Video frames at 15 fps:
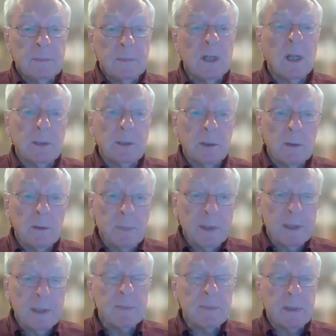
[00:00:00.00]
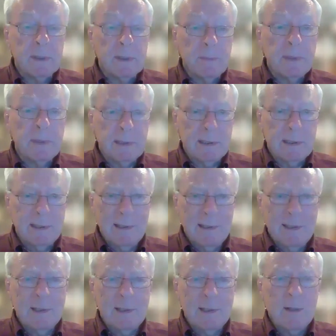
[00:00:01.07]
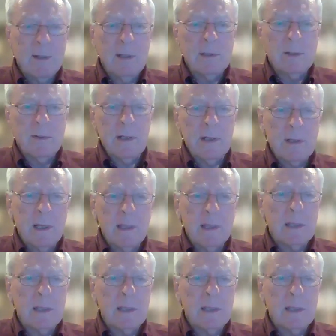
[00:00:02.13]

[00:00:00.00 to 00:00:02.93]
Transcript: It's not the only place, but it's a concentration.